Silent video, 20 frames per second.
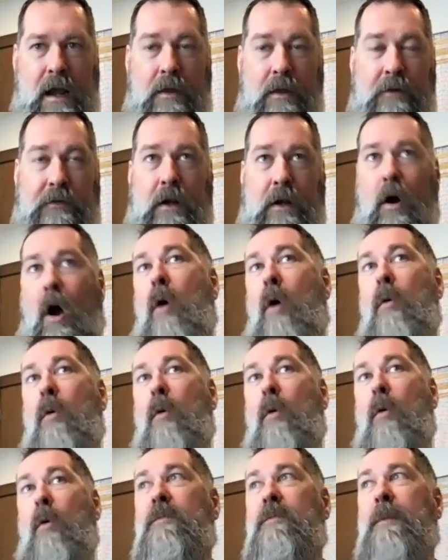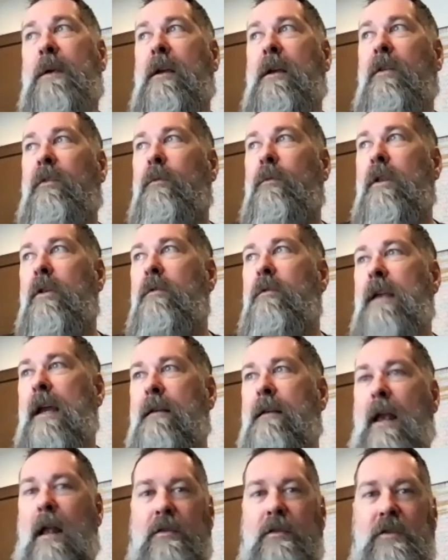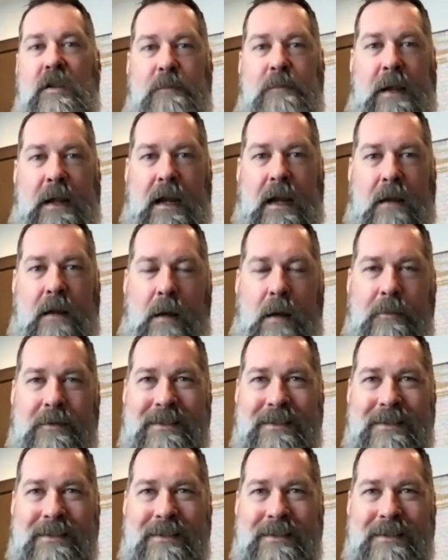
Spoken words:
they're saying, oh, that's just because the new technology is picking them up.